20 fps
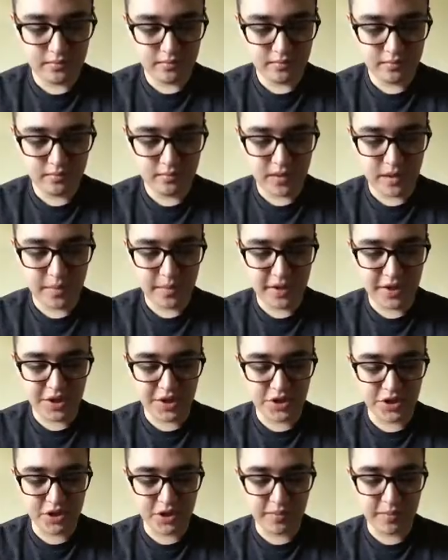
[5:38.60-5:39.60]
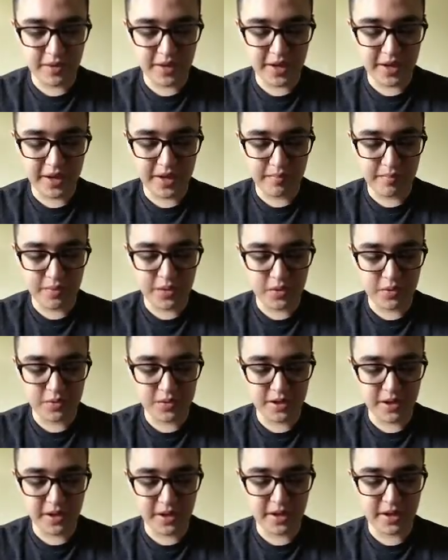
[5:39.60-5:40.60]
Maybe he should have been like immune
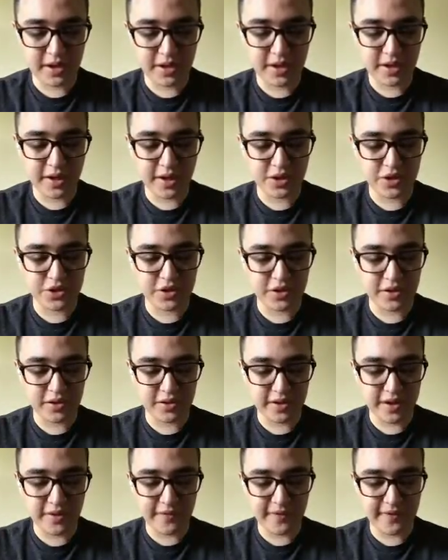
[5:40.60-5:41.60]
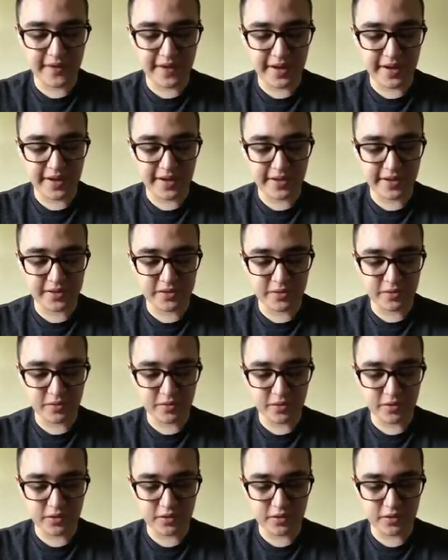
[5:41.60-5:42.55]
to like concussion effects or